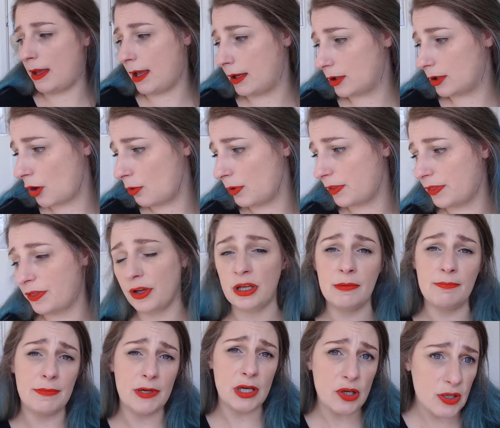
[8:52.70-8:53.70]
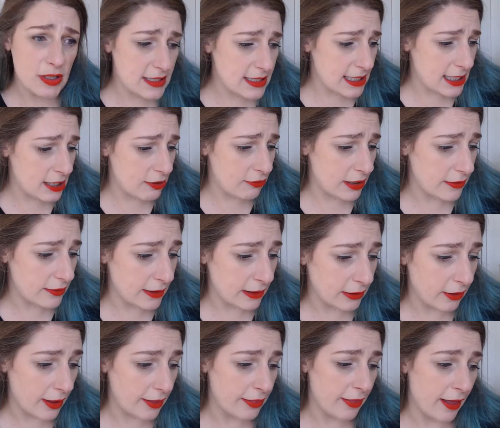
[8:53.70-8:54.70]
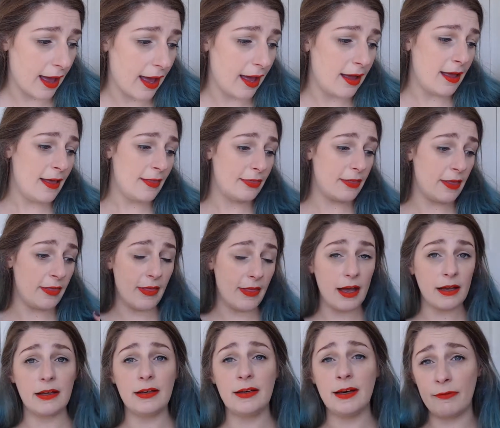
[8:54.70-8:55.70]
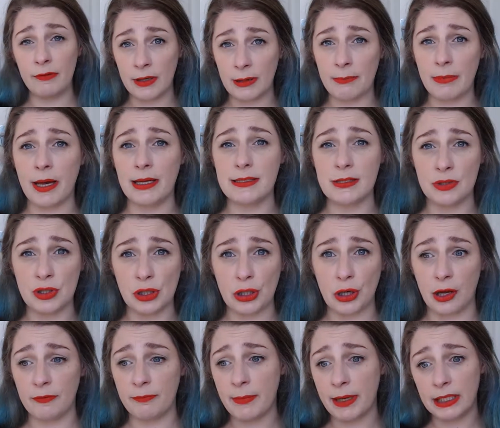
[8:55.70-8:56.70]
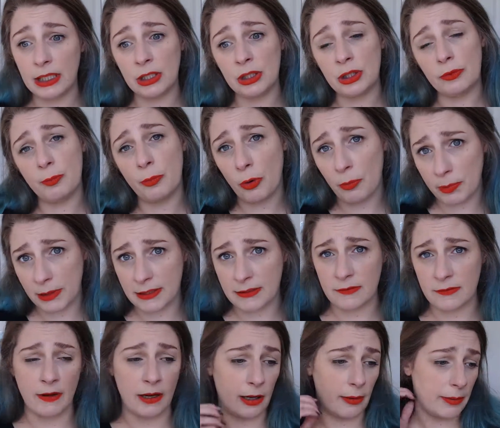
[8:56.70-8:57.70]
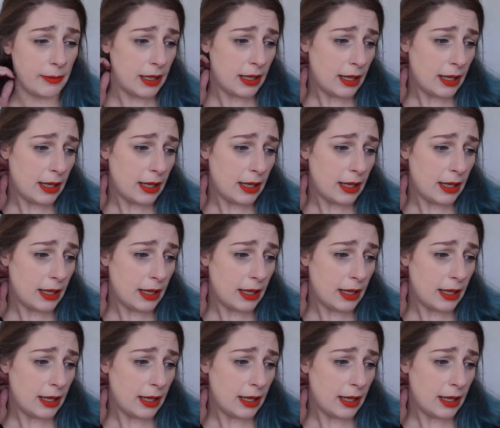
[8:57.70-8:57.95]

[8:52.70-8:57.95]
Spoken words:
go with the community or anything like that, then that could have an impact on your life, making you probably develop